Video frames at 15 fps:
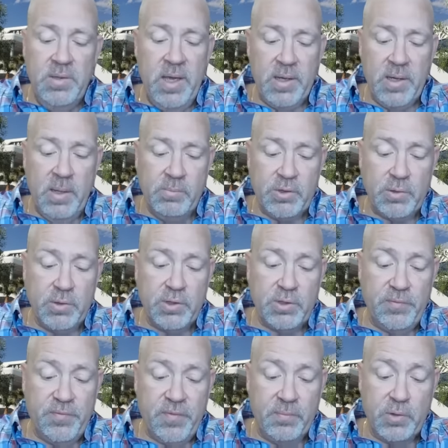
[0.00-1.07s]
That comes to
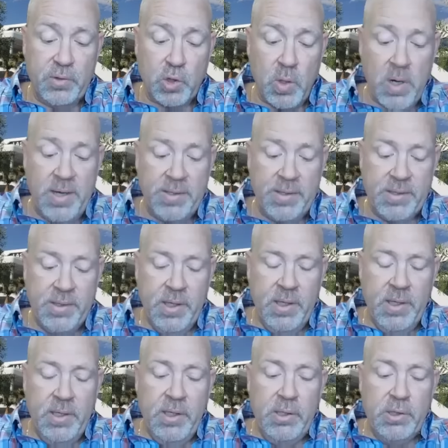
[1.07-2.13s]
us from Trent.
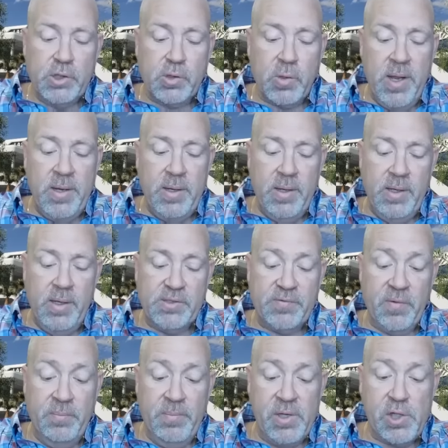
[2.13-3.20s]
Trent
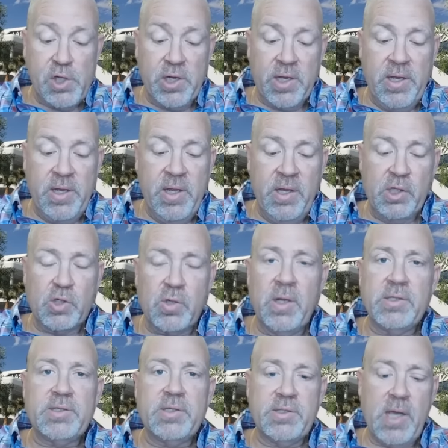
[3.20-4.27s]
is from Michigan. And
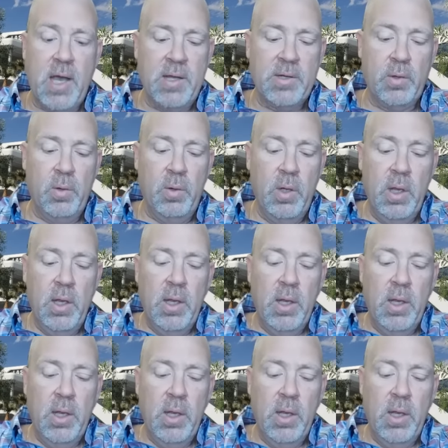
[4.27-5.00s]
Trent says, Hondo,